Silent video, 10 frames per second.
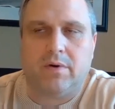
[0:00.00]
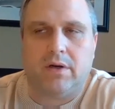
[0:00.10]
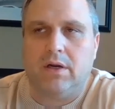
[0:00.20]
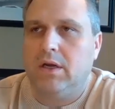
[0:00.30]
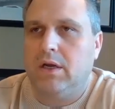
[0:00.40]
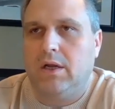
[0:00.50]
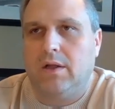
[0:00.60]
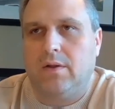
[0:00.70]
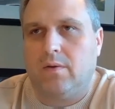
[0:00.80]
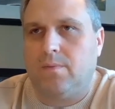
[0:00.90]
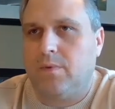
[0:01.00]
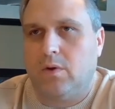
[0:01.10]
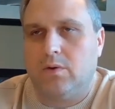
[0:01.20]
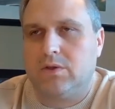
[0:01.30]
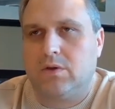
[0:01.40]
But
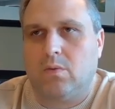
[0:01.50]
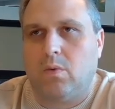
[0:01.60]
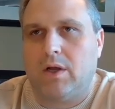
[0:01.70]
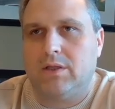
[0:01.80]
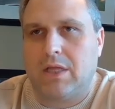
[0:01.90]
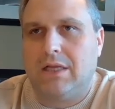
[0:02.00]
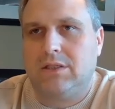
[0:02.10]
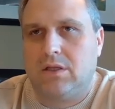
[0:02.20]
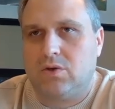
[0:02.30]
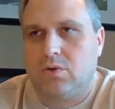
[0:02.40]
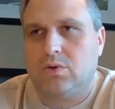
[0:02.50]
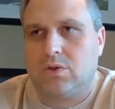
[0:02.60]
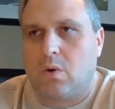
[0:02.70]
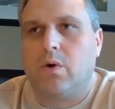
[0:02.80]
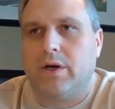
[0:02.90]
those are that's the true
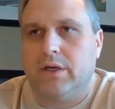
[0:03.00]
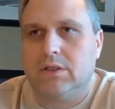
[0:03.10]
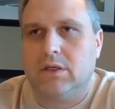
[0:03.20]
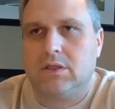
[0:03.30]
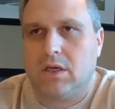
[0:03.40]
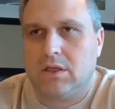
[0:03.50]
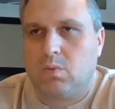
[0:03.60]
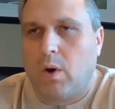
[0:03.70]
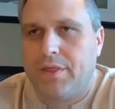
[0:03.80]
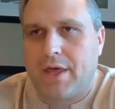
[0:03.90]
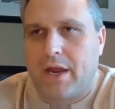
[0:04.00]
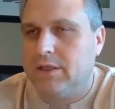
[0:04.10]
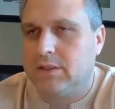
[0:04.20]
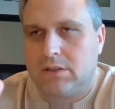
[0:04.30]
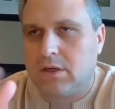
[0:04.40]
stories. It's what that
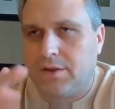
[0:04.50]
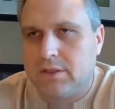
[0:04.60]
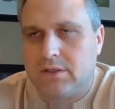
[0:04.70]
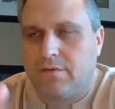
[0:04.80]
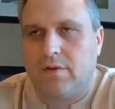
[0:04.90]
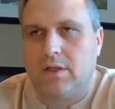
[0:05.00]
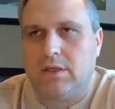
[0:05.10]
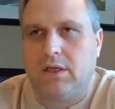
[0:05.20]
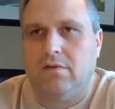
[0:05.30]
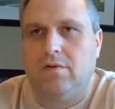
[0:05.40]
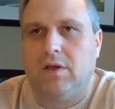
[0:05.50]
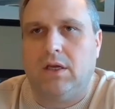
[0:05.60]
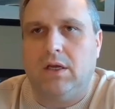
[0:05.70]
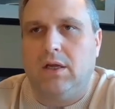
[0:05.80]
is. It's not the stuff on the TV.